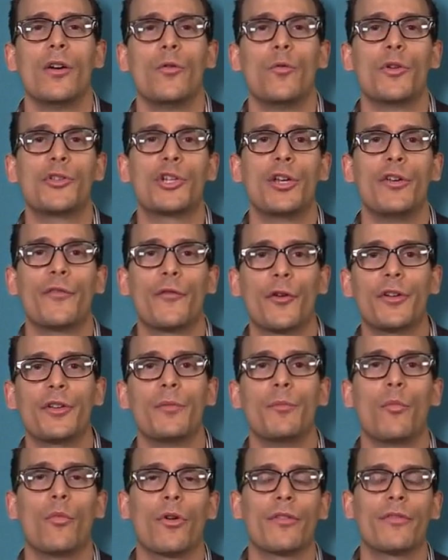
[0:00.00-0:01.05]
which convert
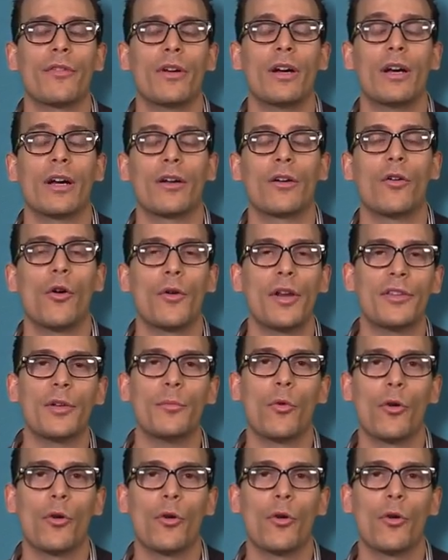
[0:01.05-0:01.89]
codeine to